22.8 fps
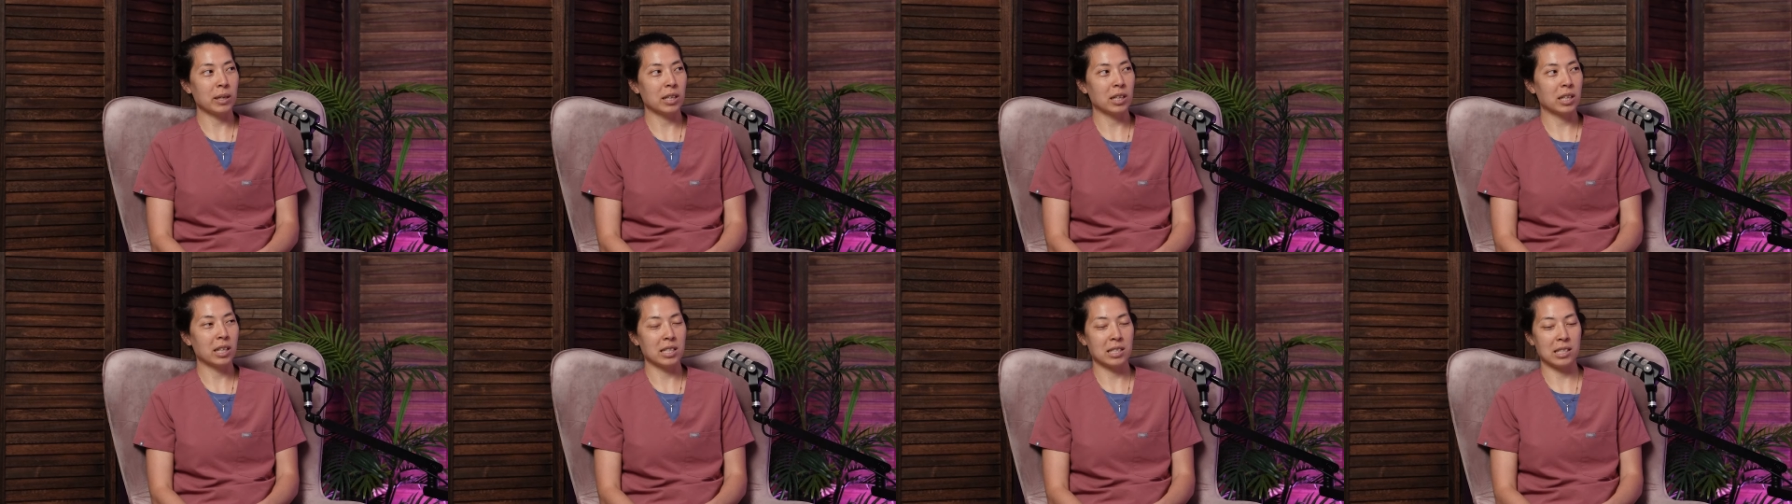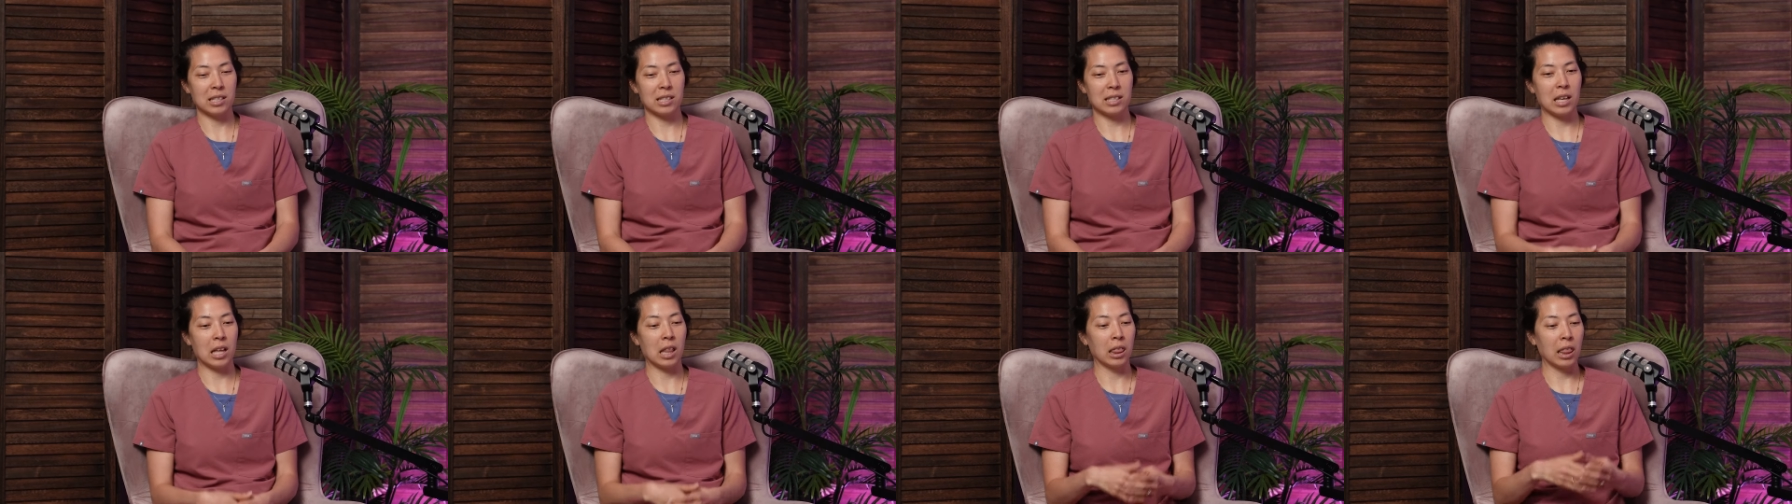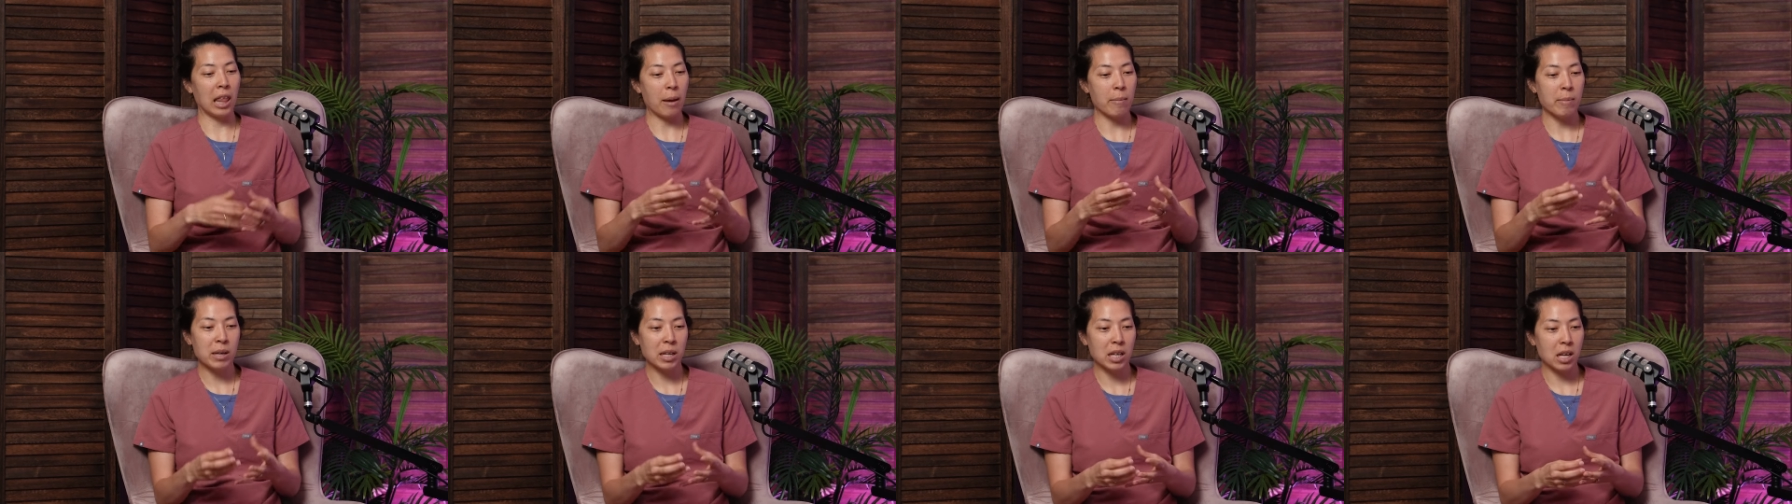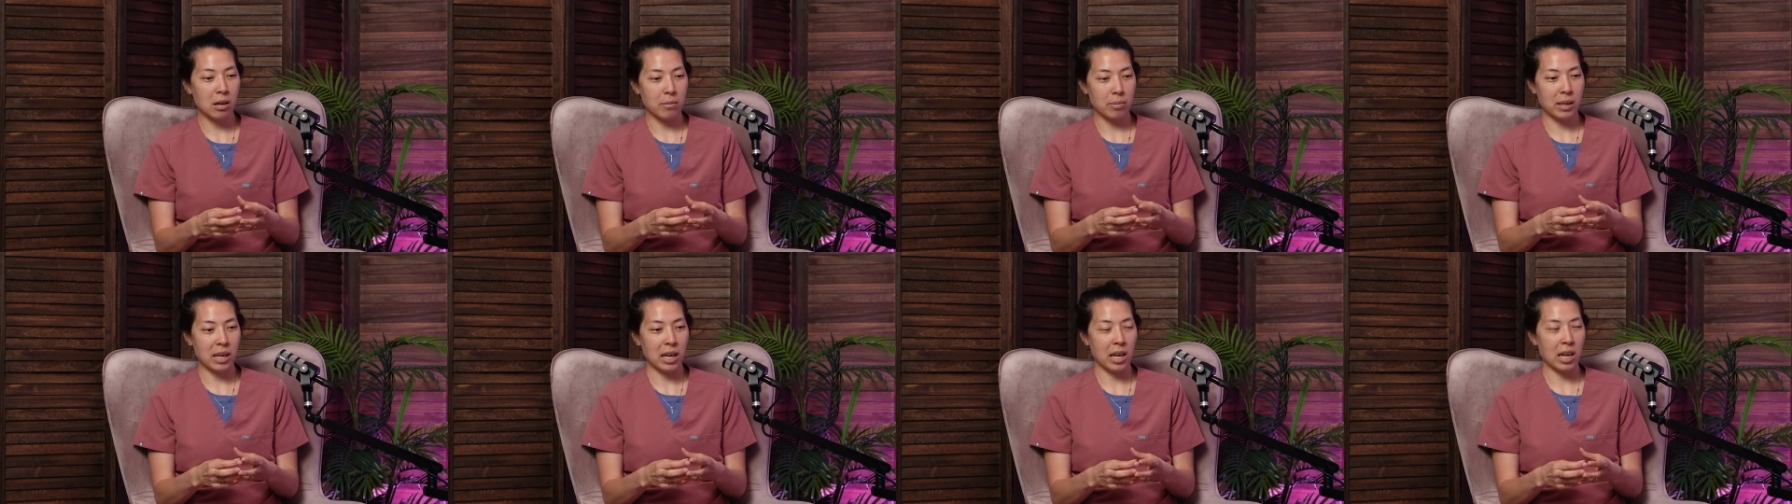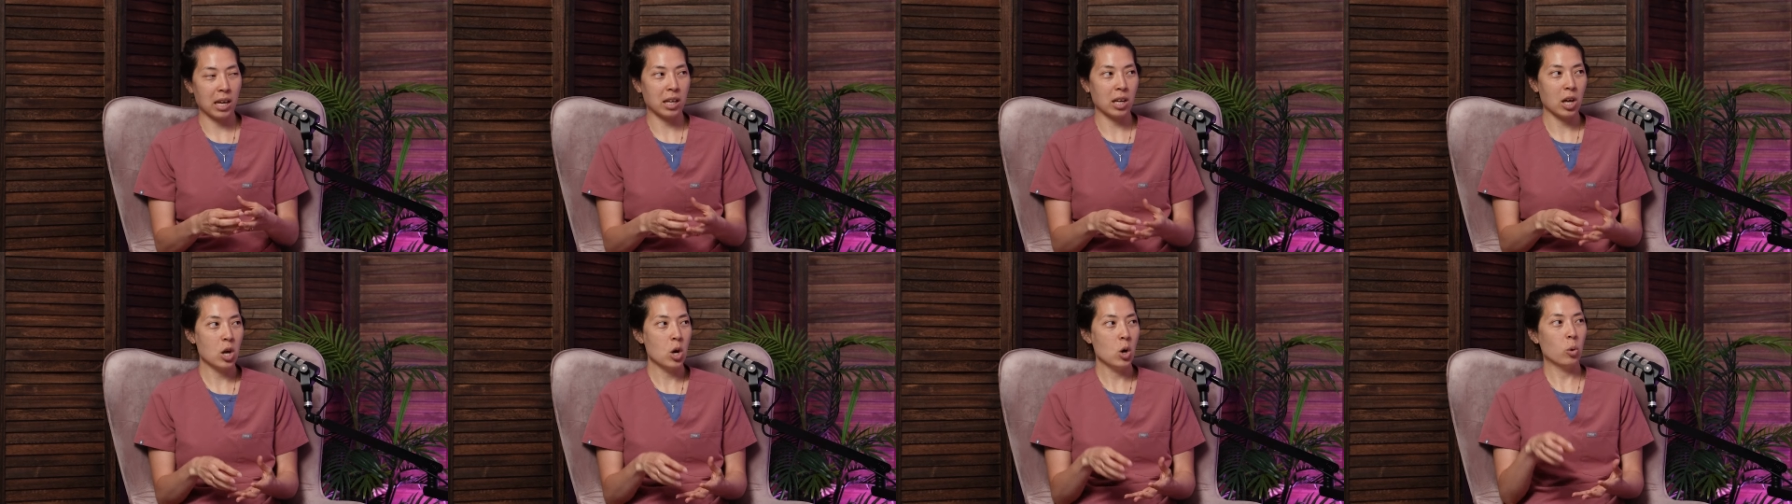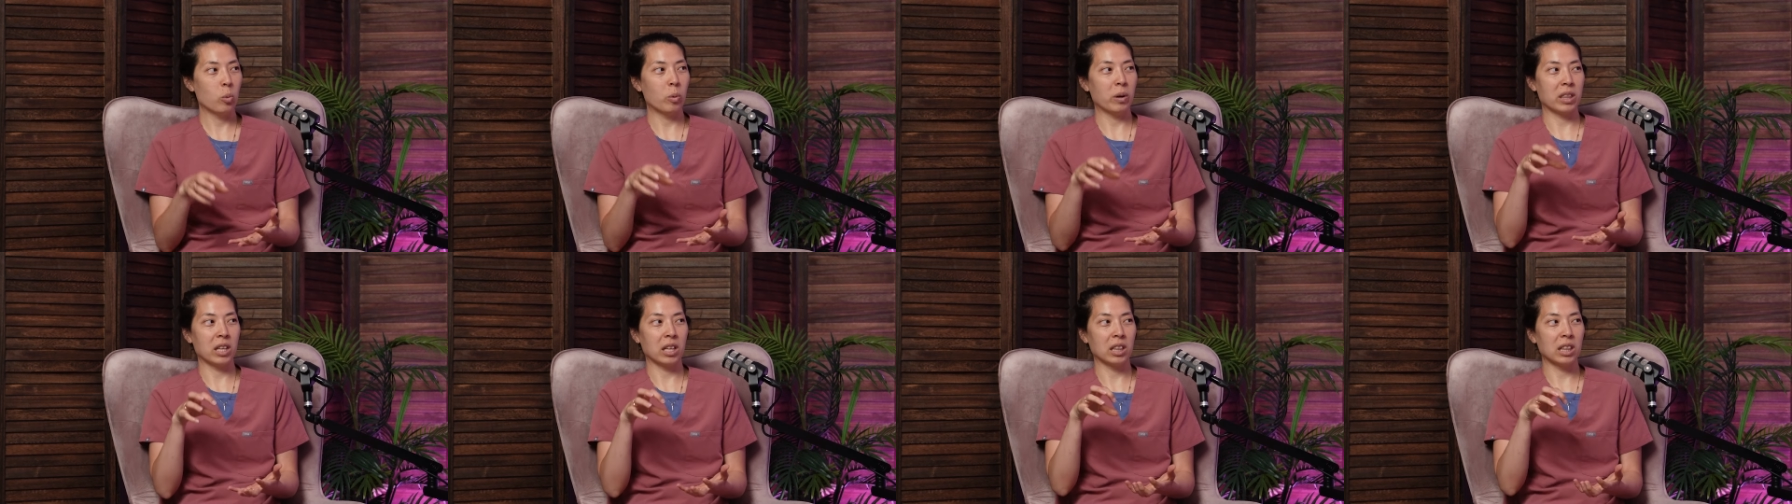because it's a lemon cupcake
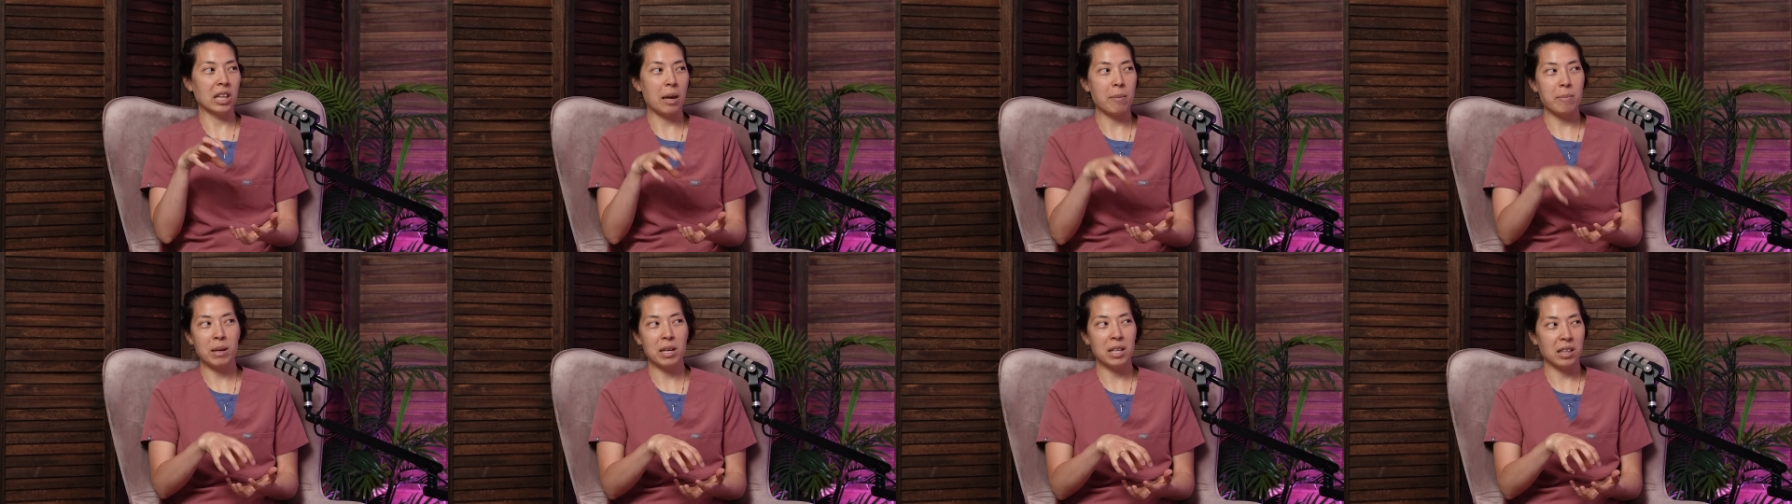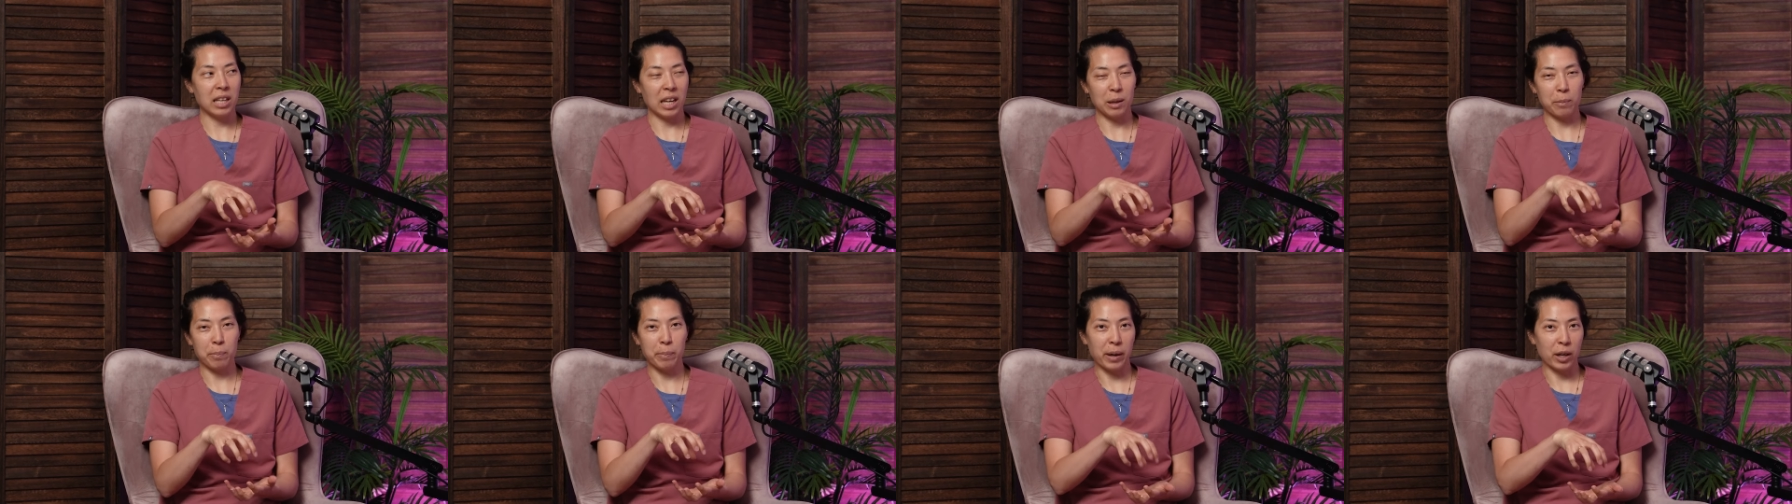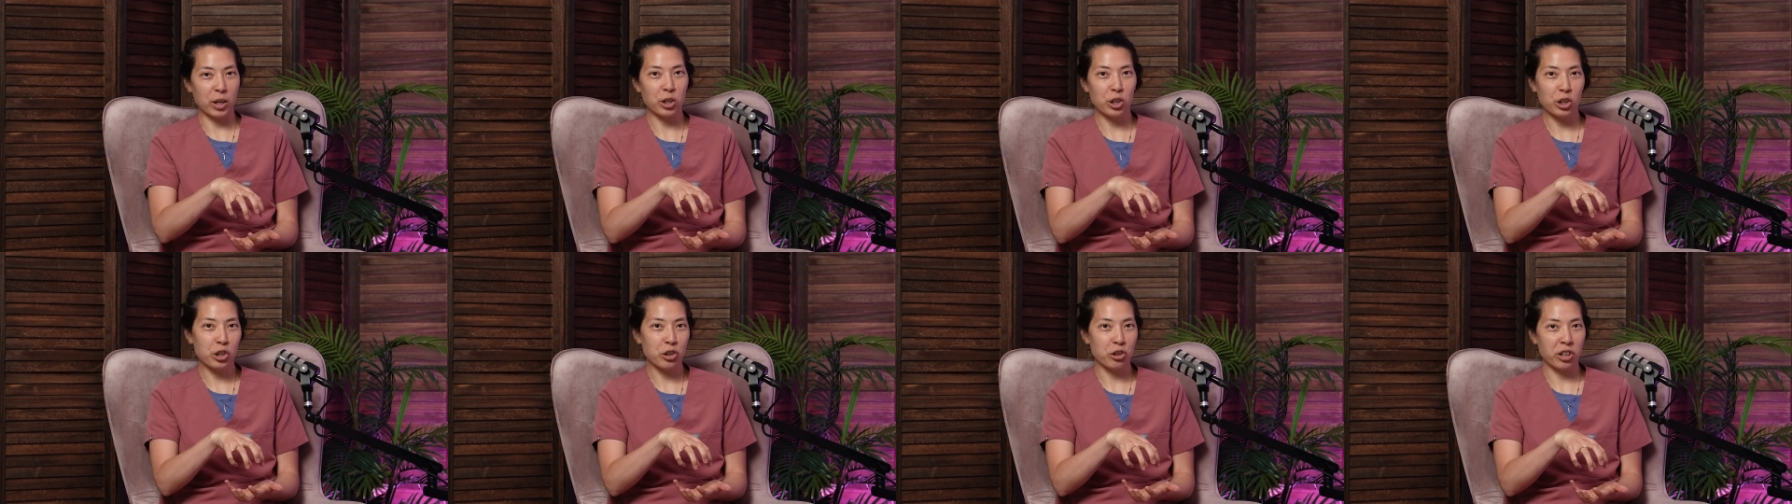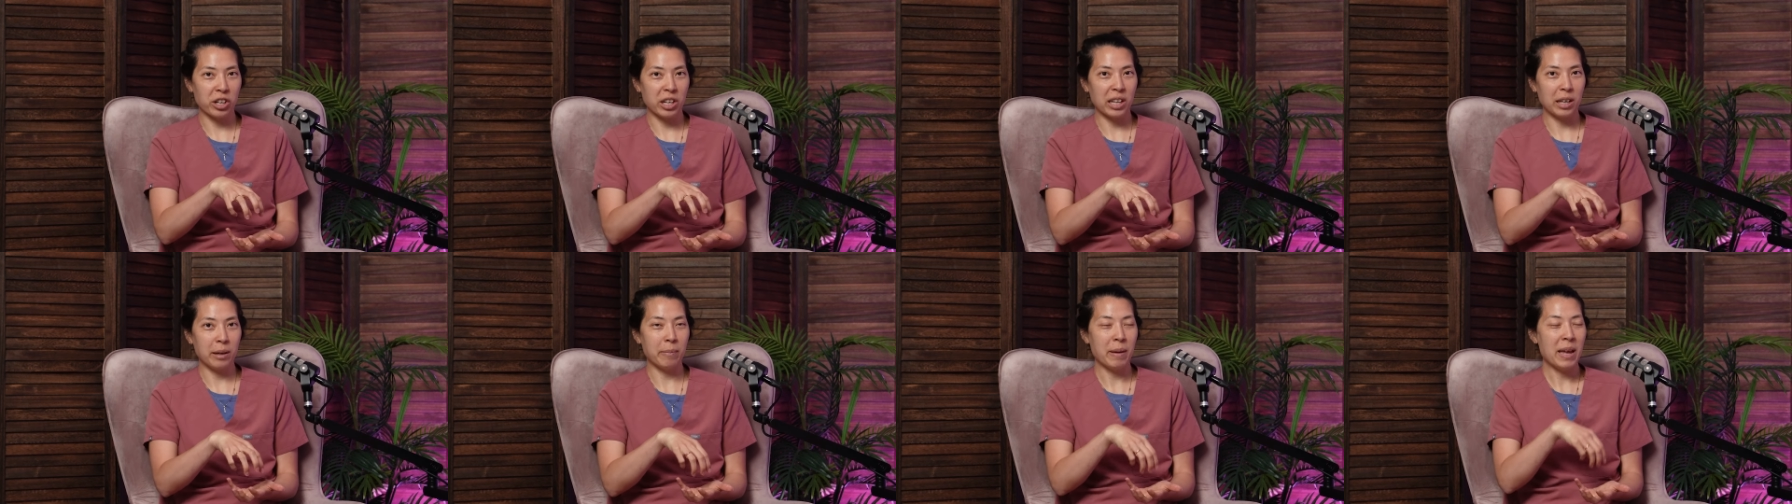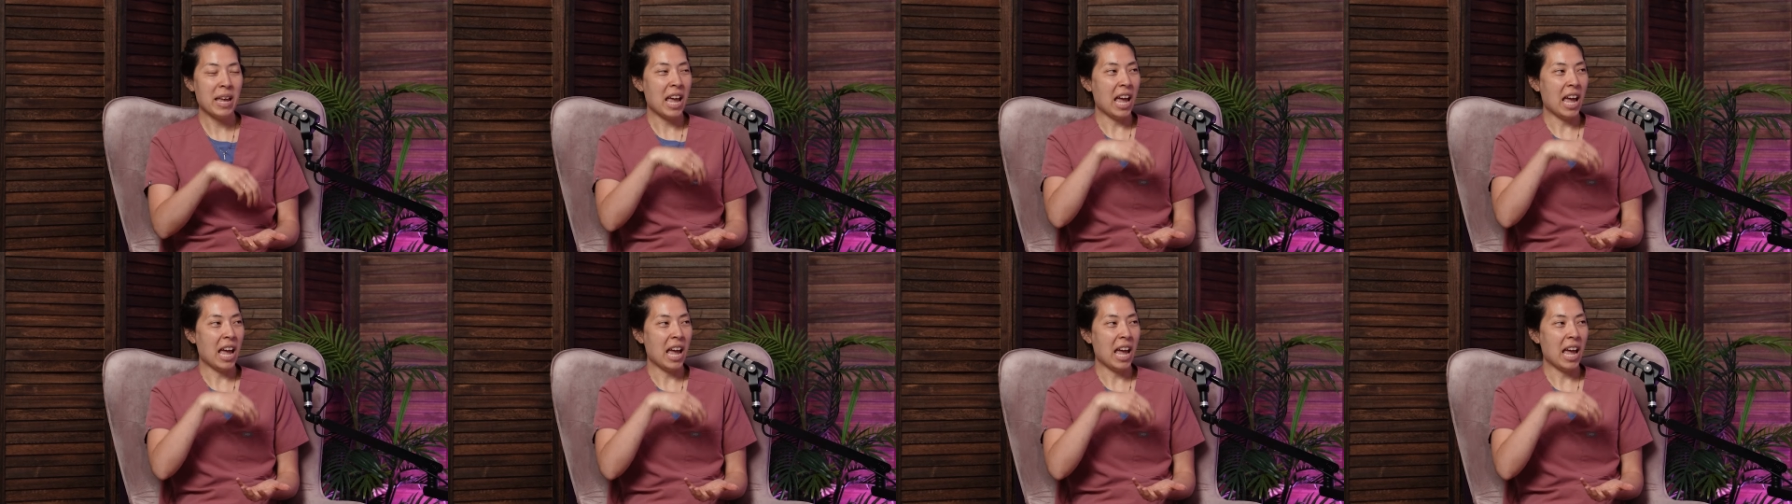with a lemon like buttercream,